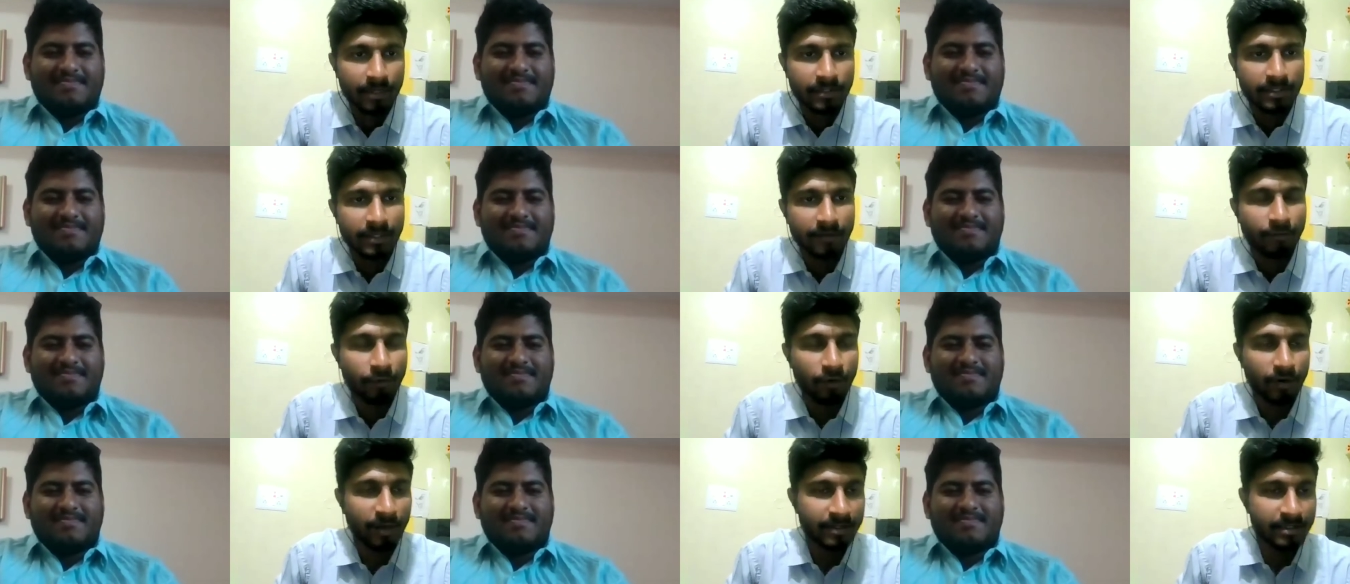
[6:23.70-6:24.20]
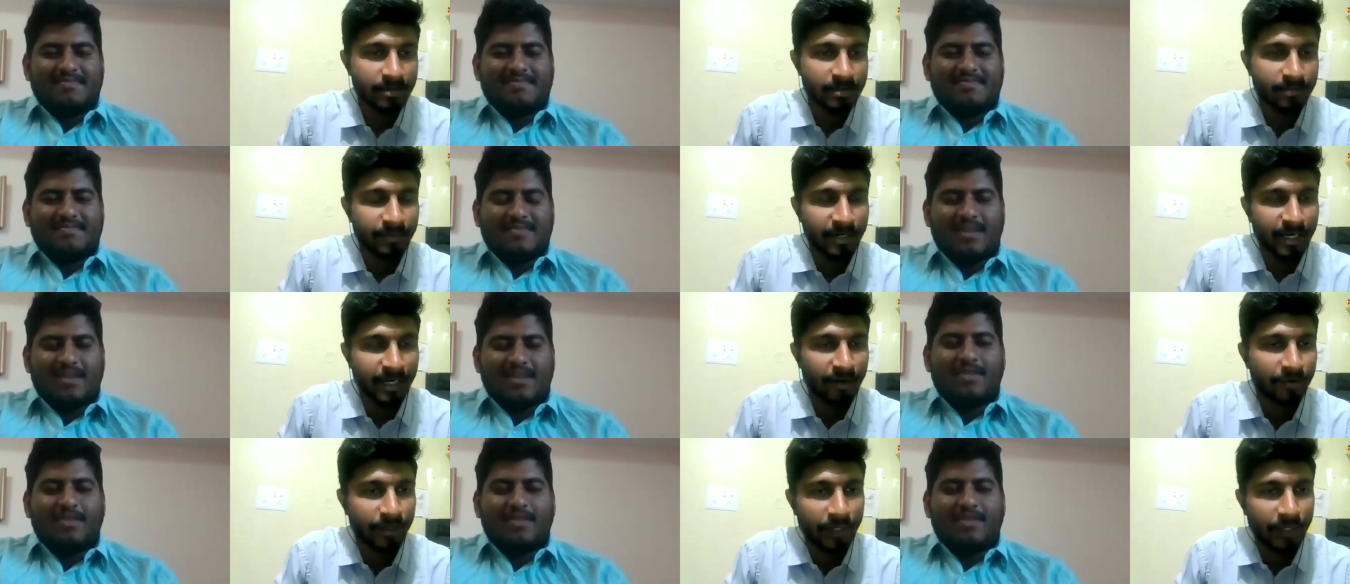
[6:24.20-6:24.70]
Speaker 1: See, for
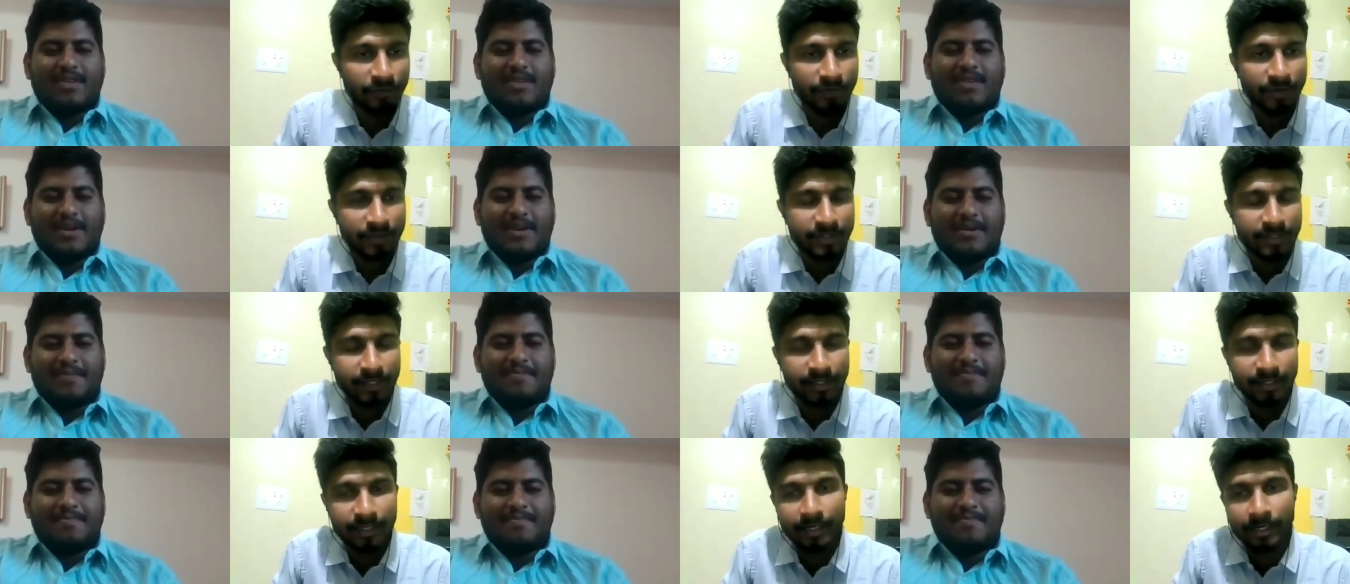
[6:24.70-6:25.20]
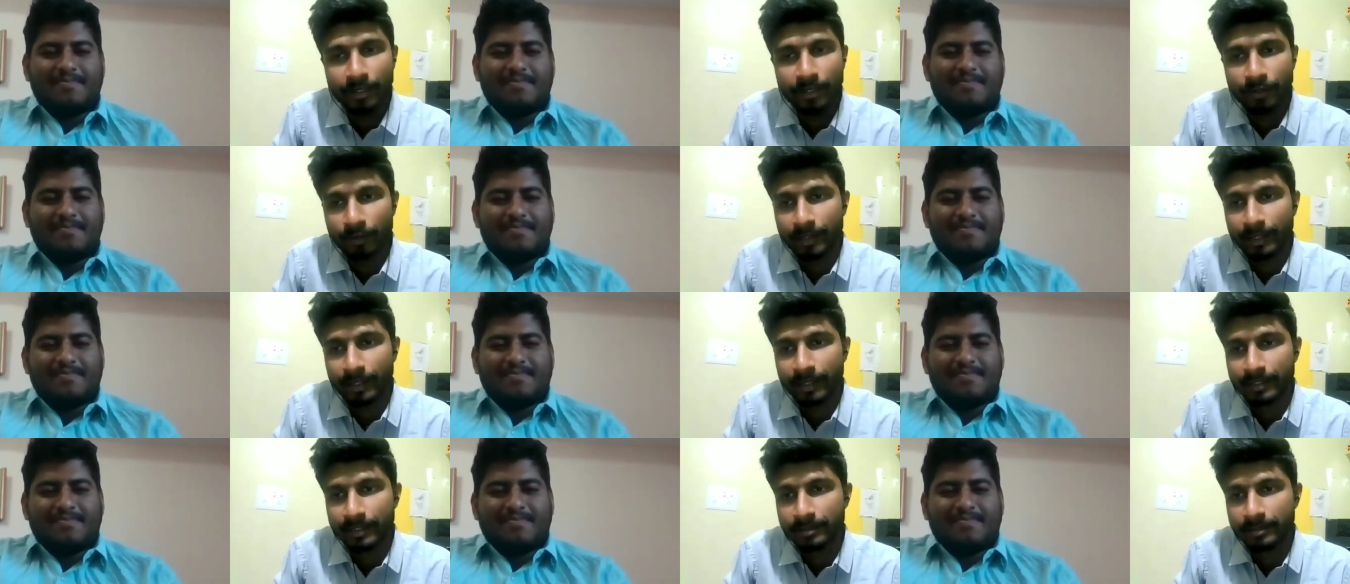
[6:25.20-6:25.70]
example, I'll give a scenario.
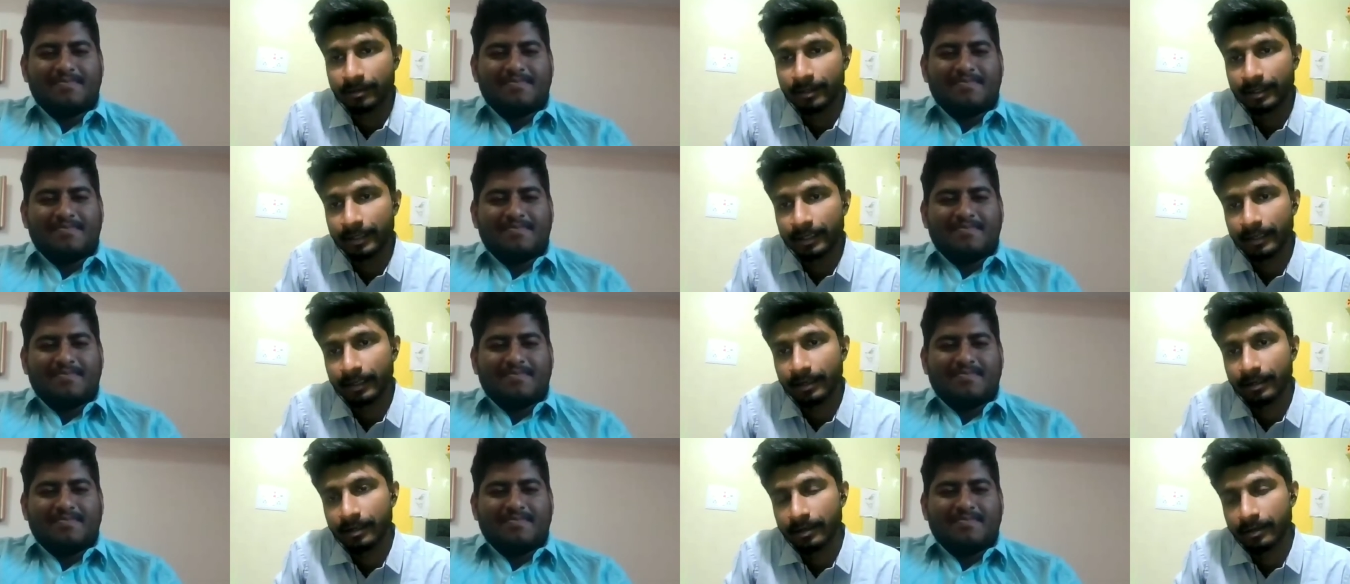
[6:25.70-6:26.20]
So